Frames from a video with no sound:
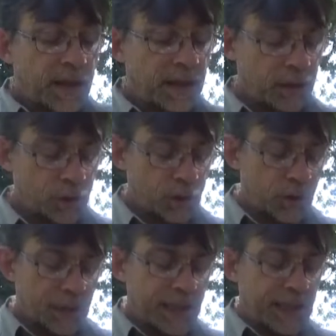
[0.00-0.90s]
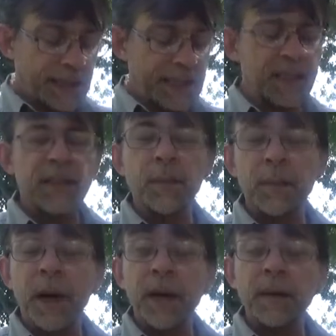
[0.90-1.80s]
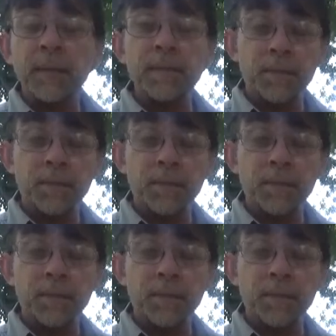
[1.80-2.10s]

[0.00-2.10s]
And there's 2 little leads at the bottom